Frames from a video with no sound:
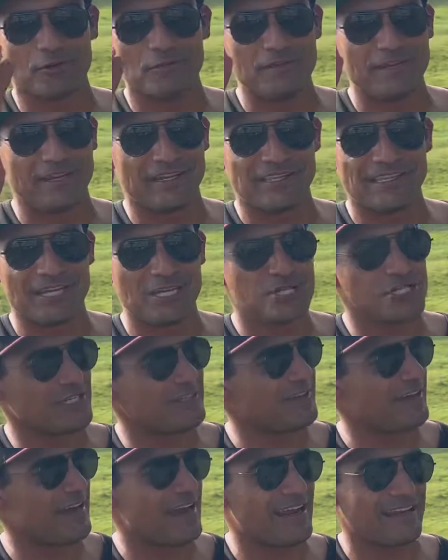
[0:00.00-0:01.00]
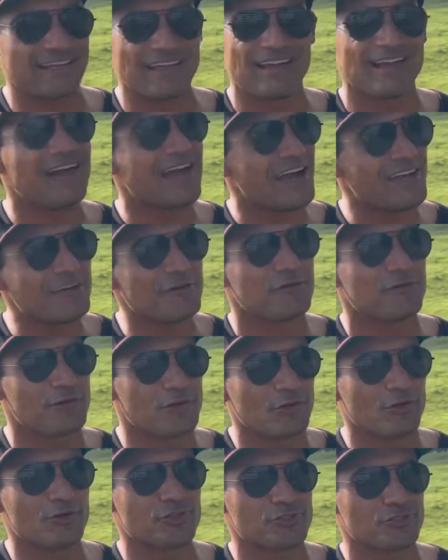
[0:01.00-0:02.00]
mitigation that I can kind of
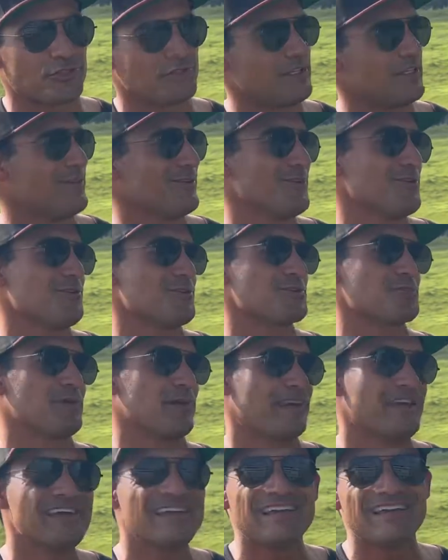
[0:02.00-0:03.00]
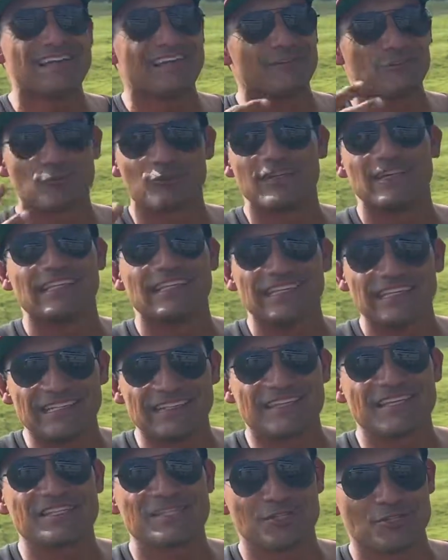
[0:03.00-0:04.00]
feel on certain loads, but really it
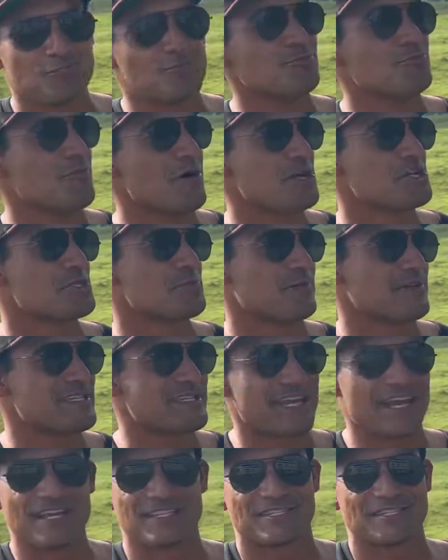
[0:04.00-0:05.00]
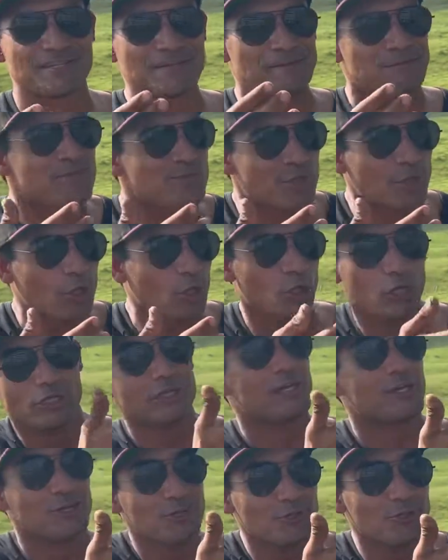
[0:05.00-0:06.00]
doesn't do much besides
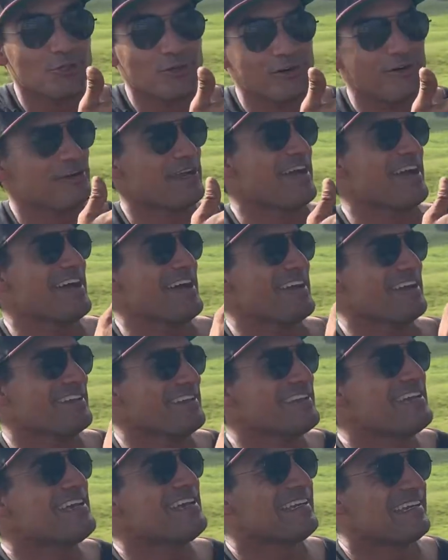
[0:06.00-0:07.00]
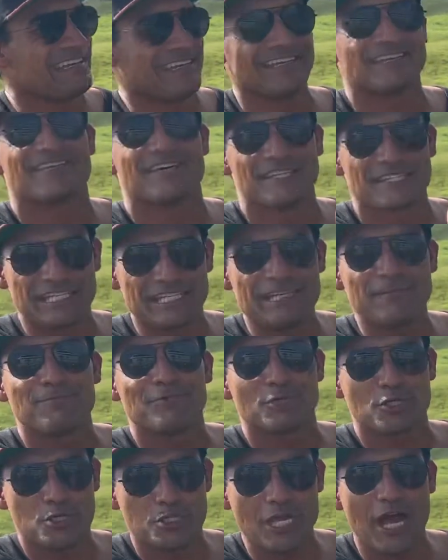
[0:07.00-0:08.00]
looking cool, and it does keep
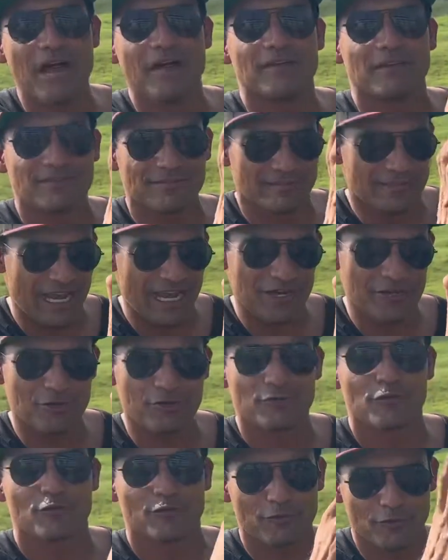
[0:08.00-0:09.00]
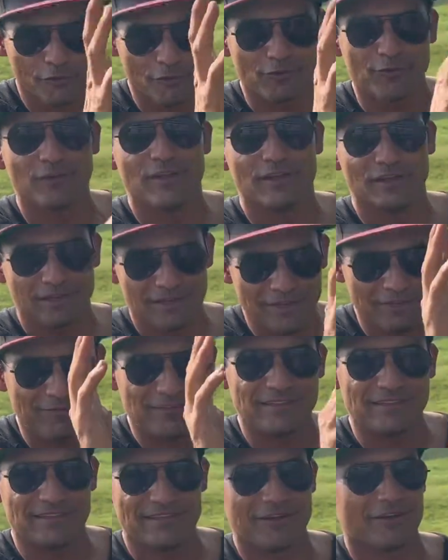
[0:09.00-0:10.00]
your shot tighter for further and
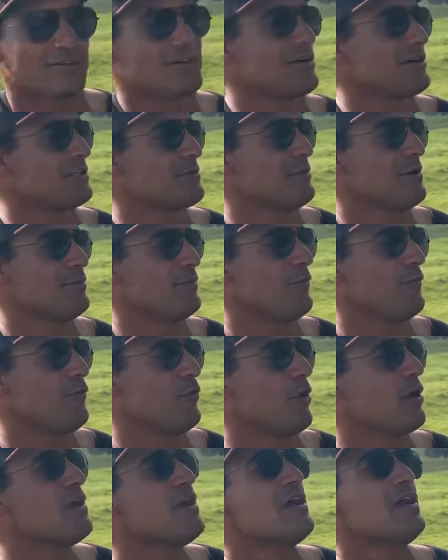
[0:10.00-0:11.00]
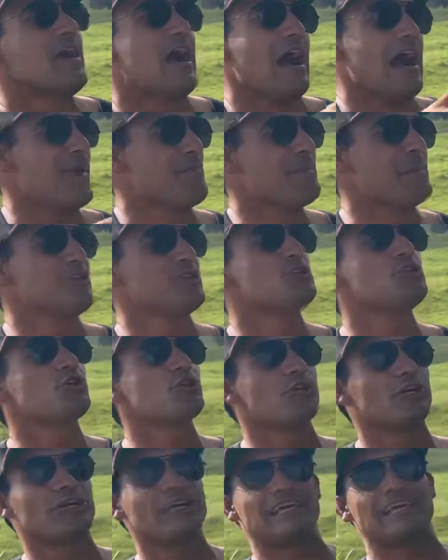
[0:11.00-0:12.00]
everything that I talked about before. I mean,
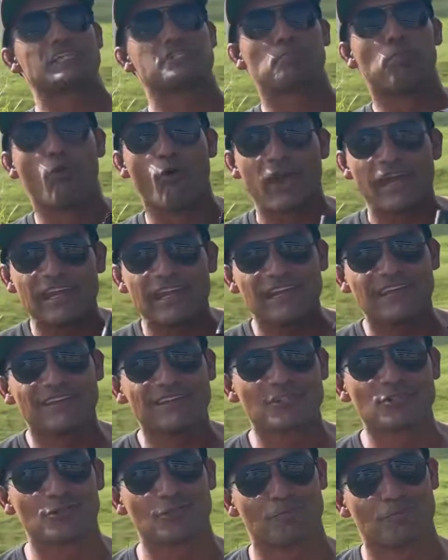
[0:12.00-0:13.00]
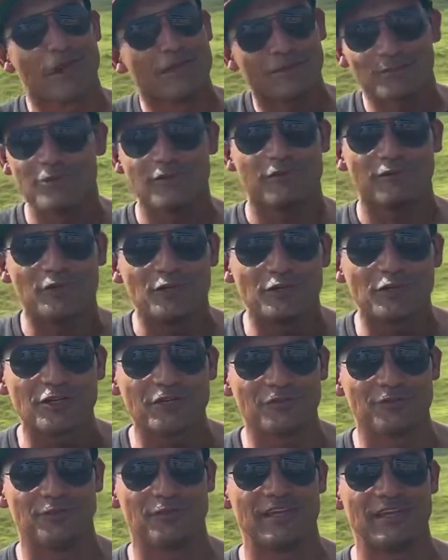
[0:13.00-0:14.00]
it's pointy, so it probably wouldn't feel good
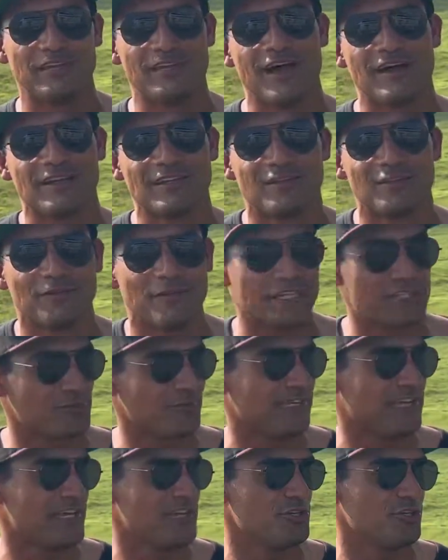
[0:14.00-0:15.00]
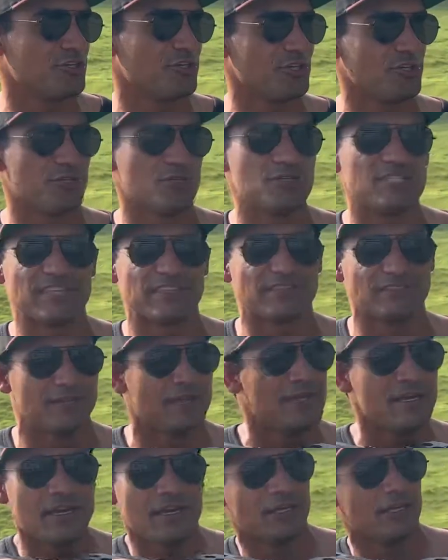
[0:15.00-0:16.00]
if you get knocked in the face with it. You could use it to,
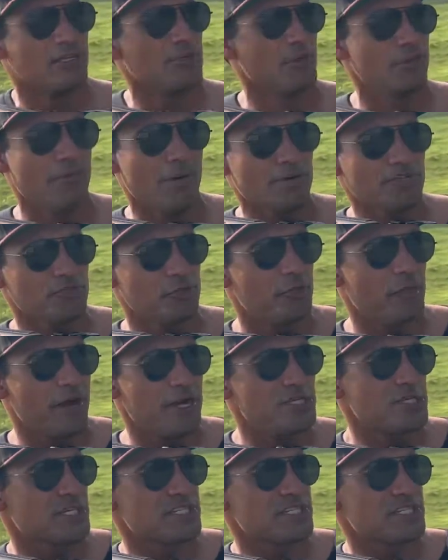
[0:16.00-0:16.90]
you know, muzzle punch a